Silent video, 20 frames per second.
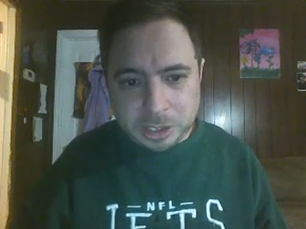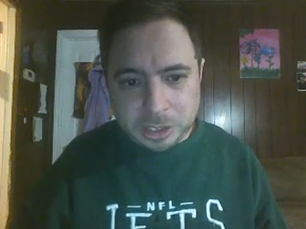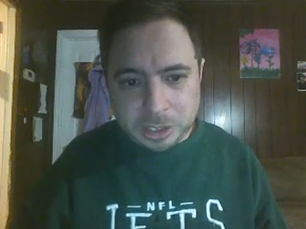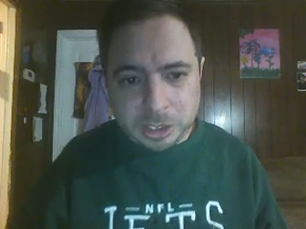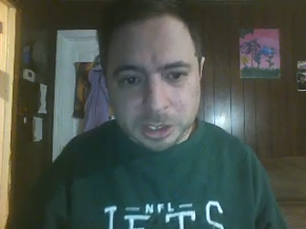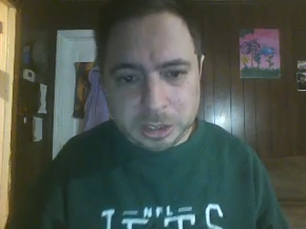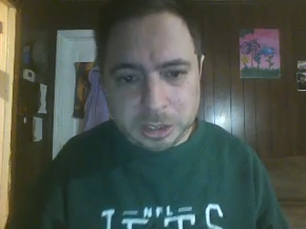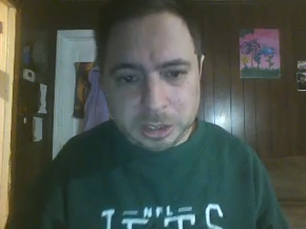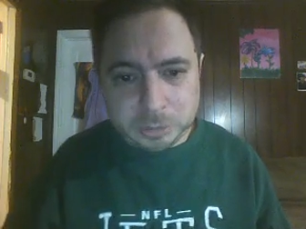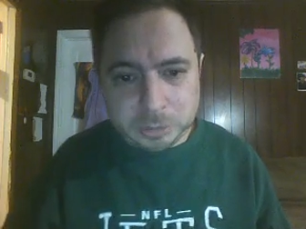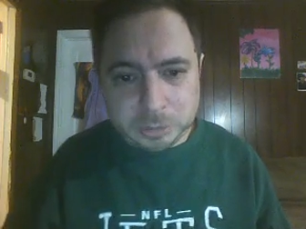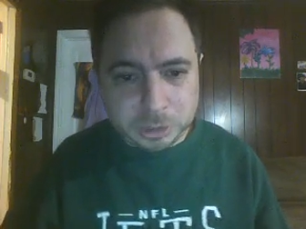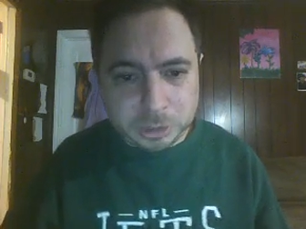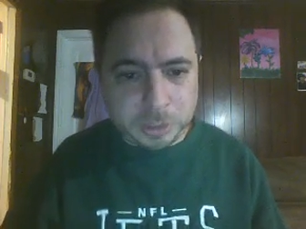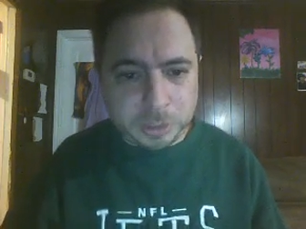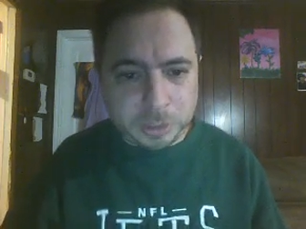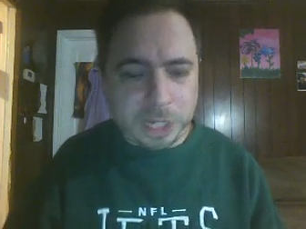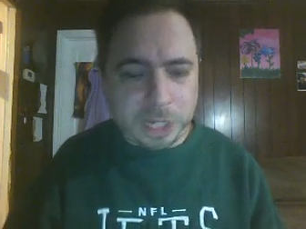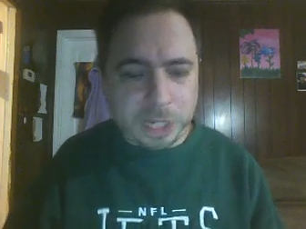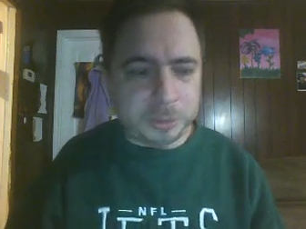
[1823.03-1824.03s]
And uh, we'll see
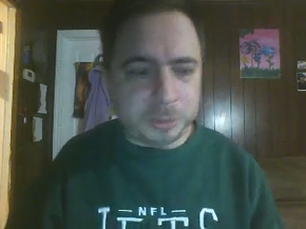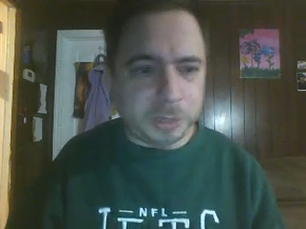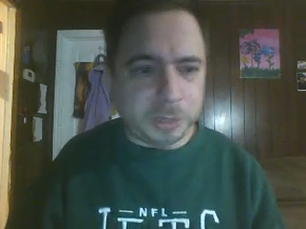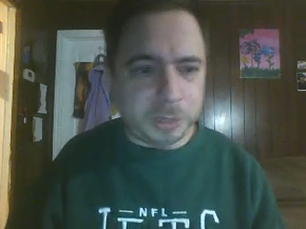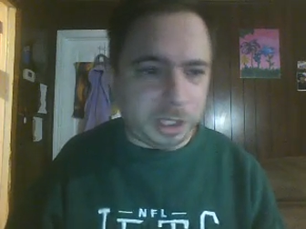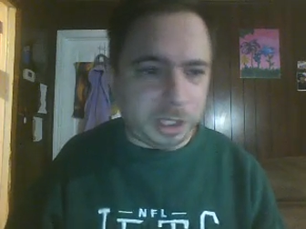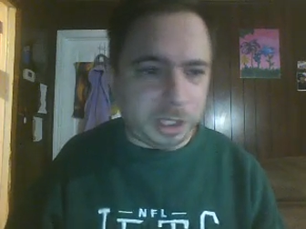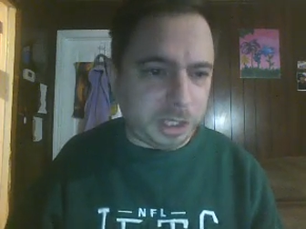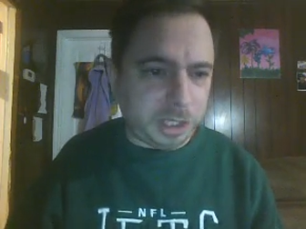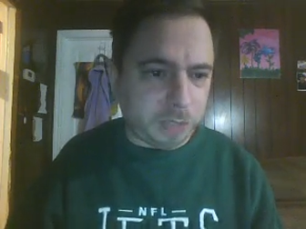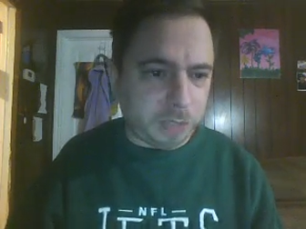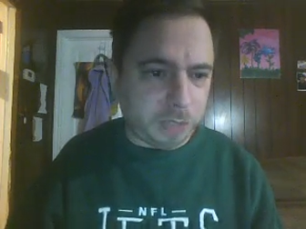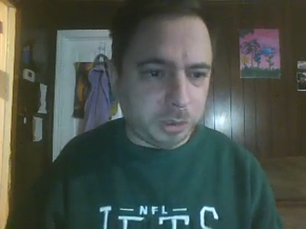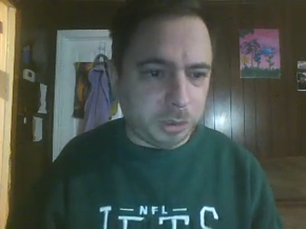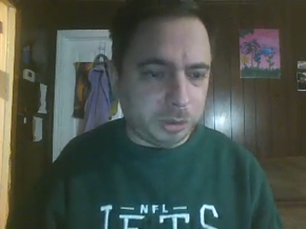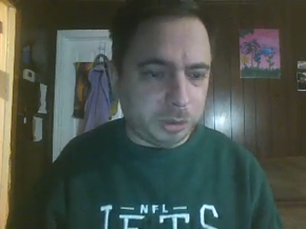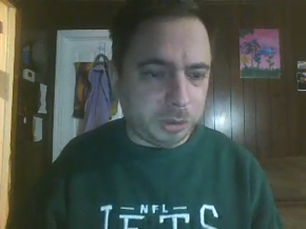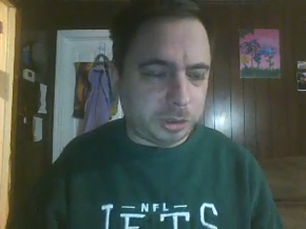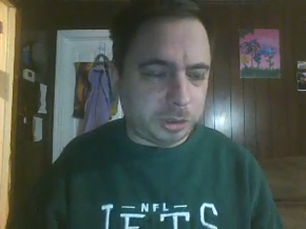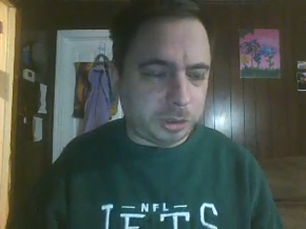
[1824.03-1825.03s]
what happens with Eddie
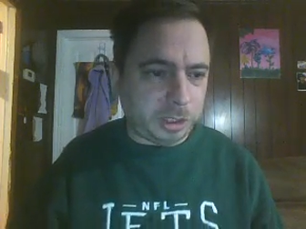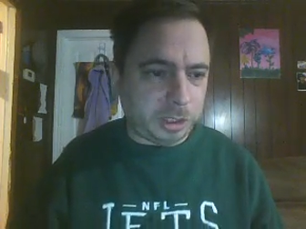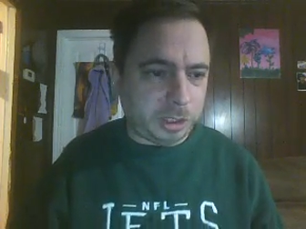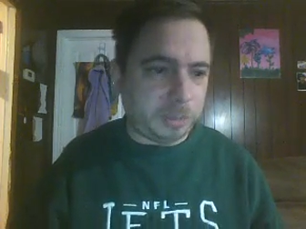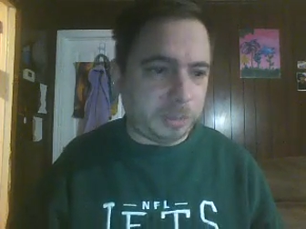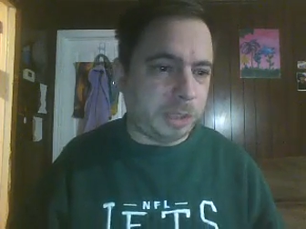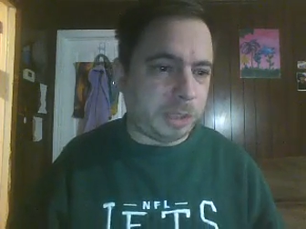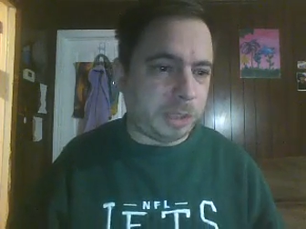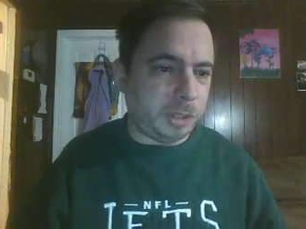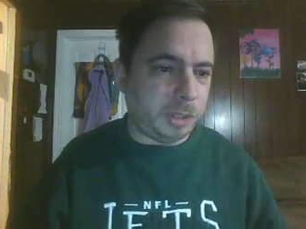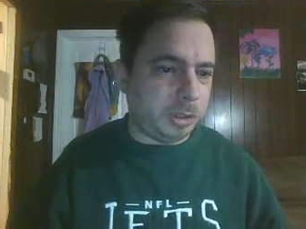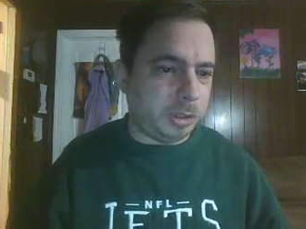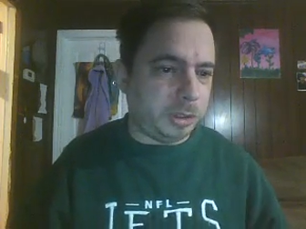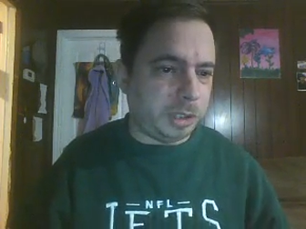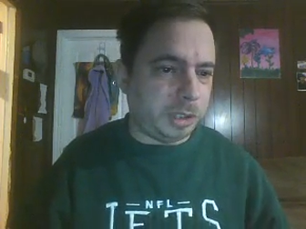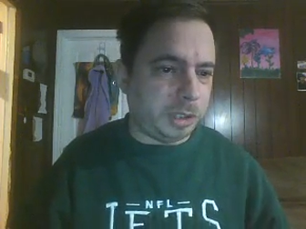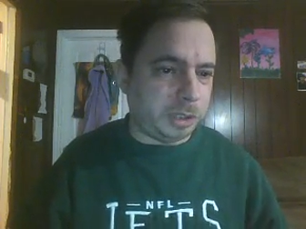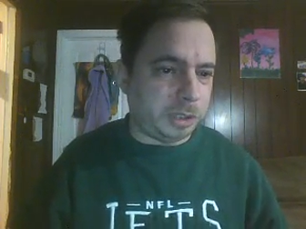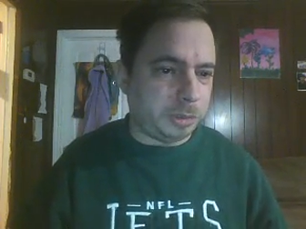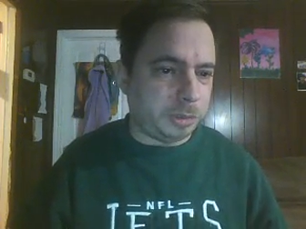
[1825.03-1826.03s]
Edwards and Michael
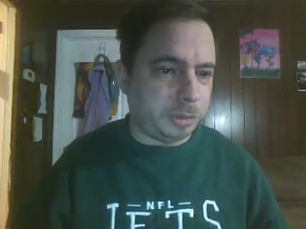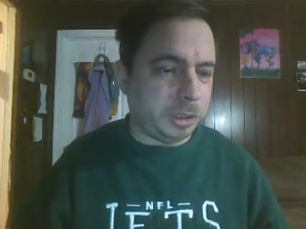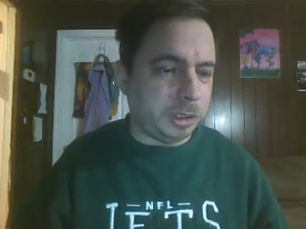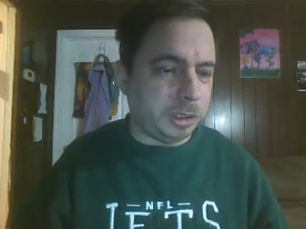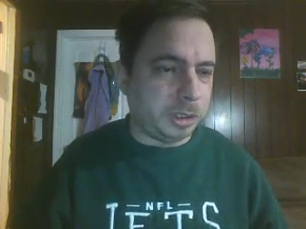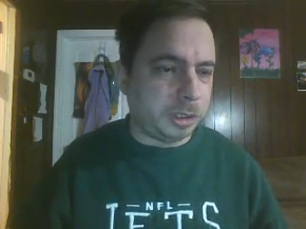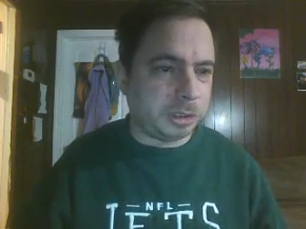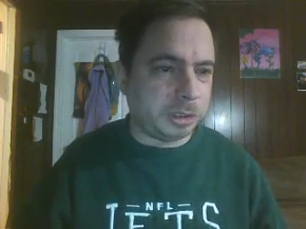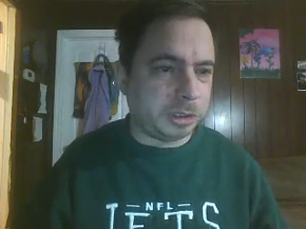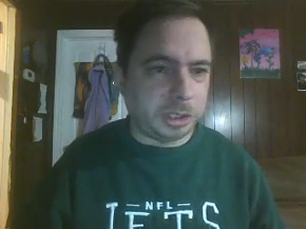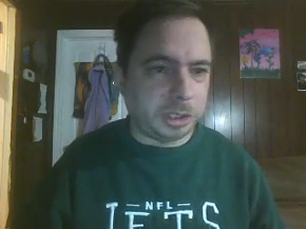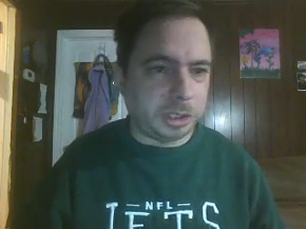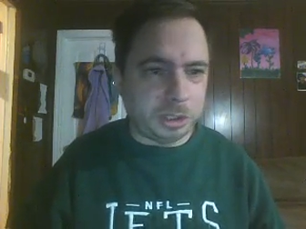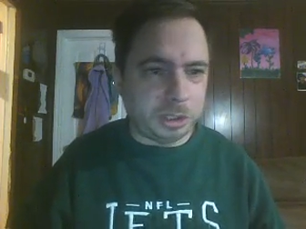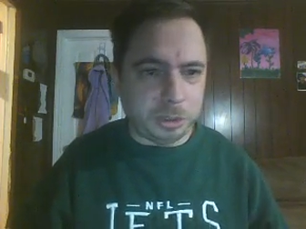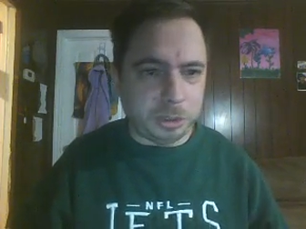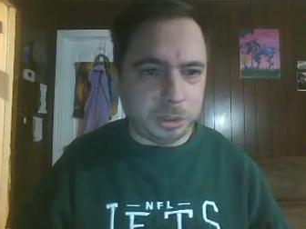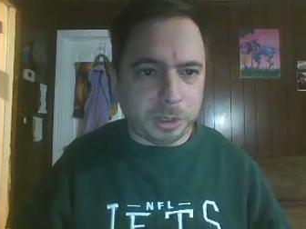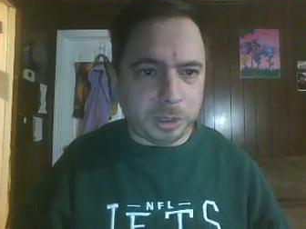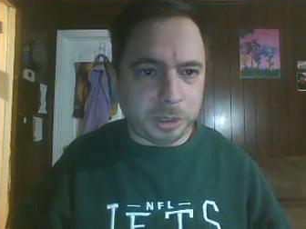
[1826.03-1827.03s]
Elgin as we uh,
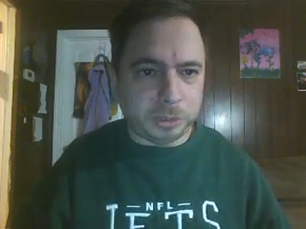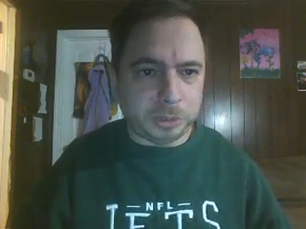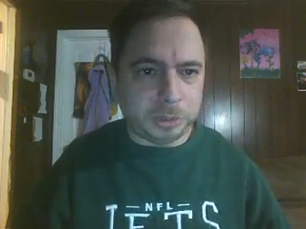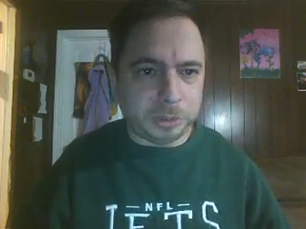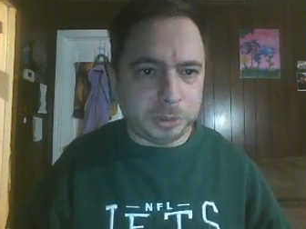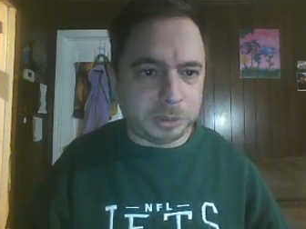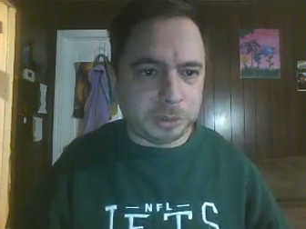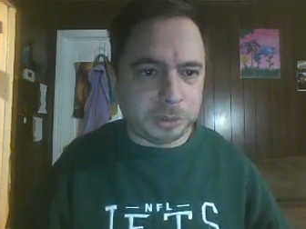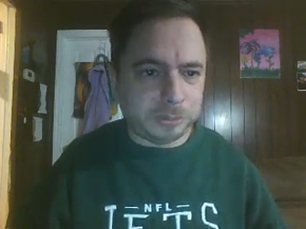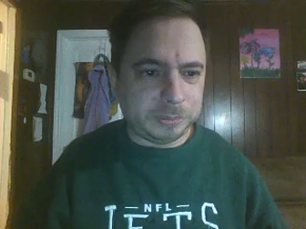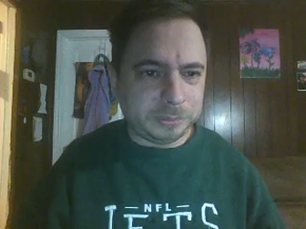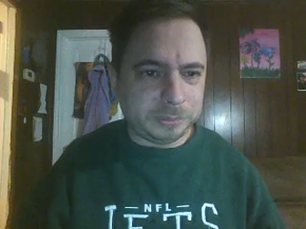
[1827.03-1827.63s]
continue on with,